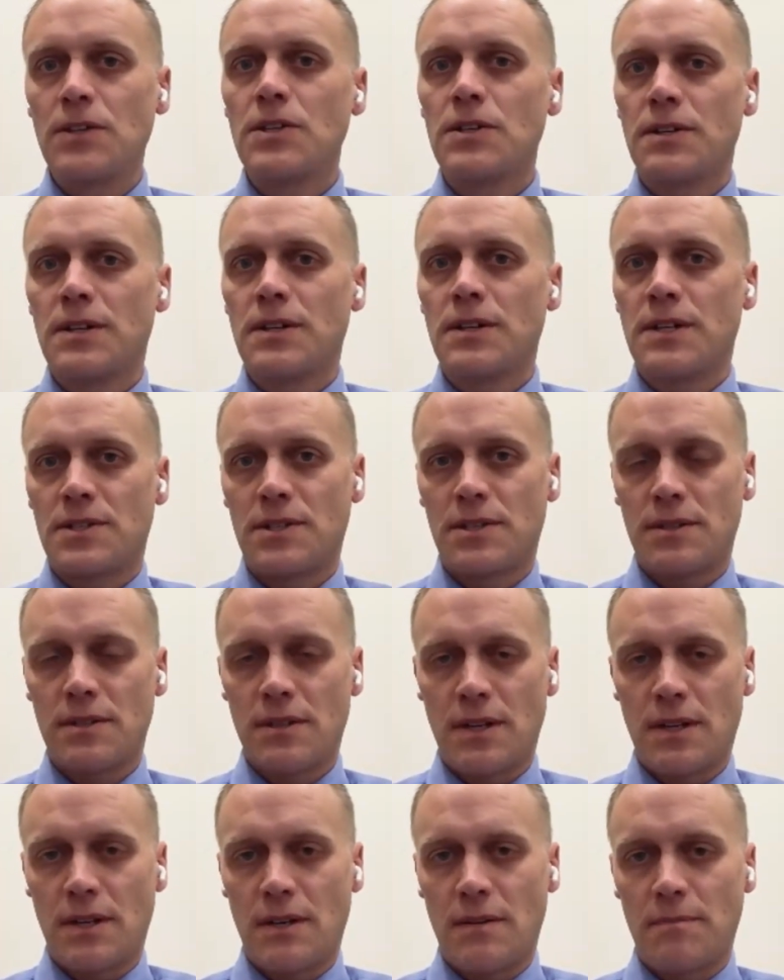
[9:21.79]

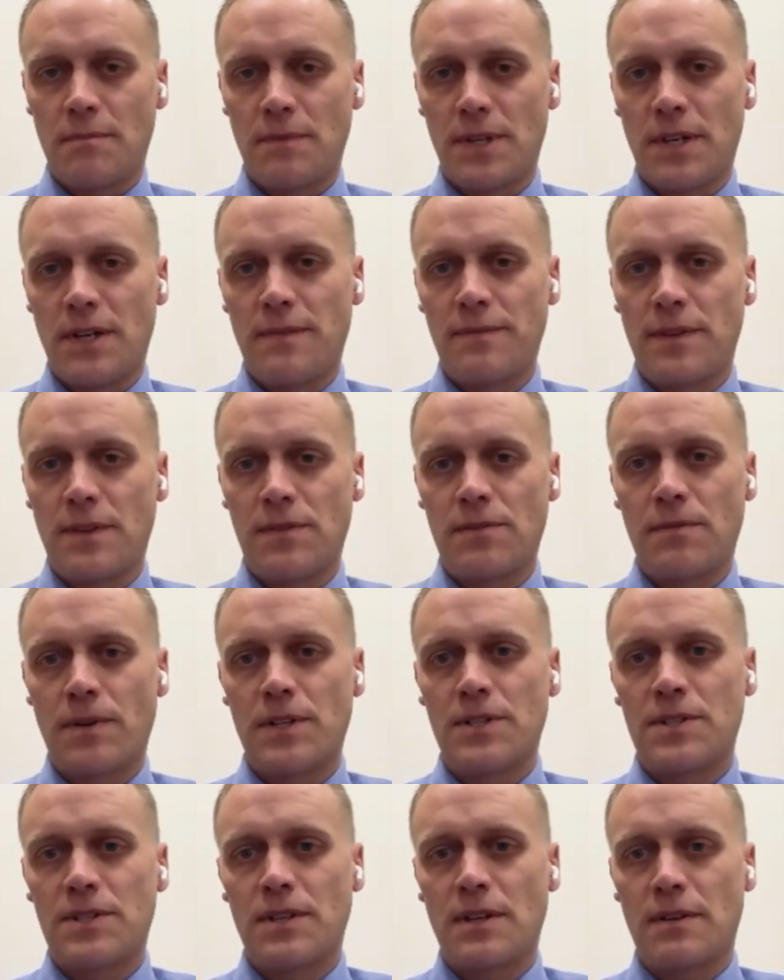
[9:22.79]
increase of the
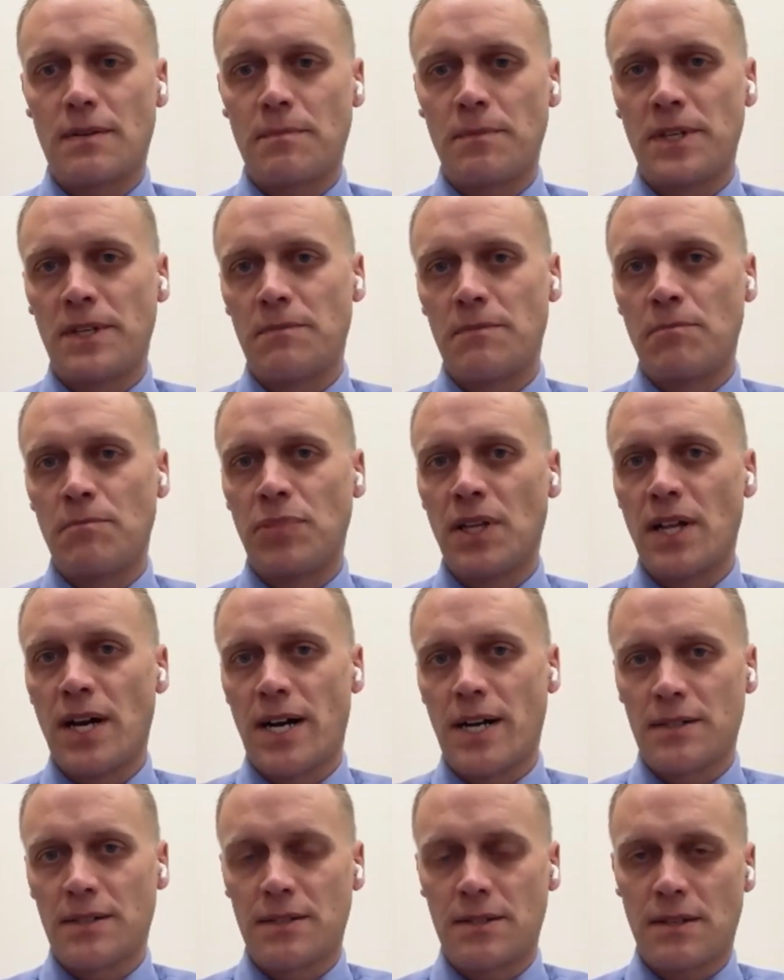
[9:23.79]
threats that have been
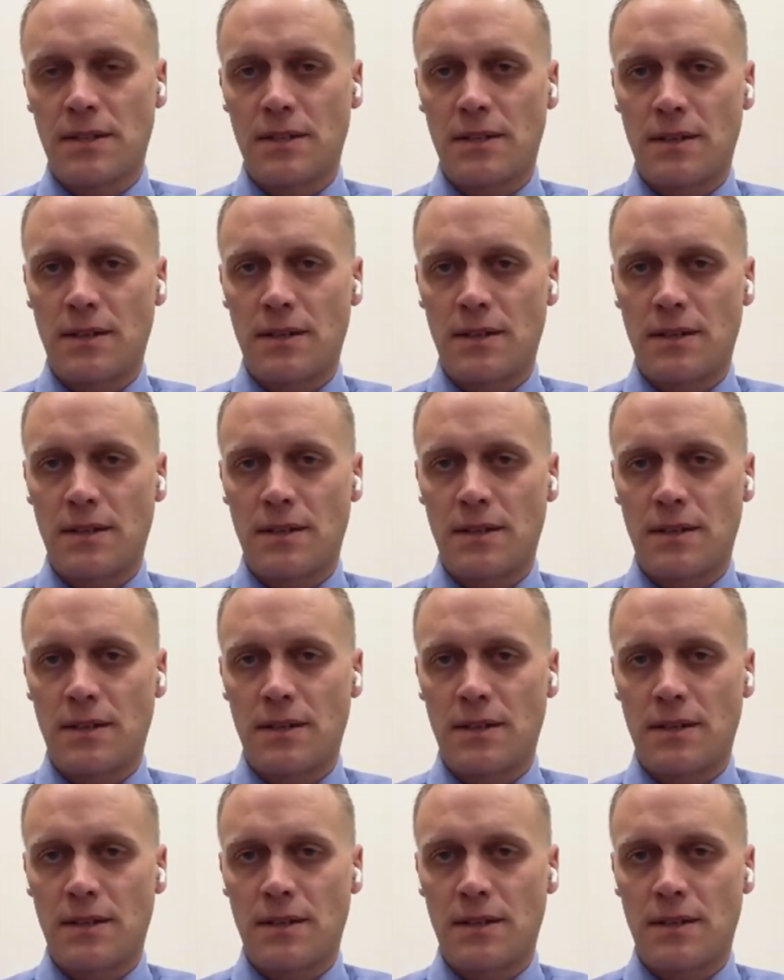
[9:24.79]
blocked.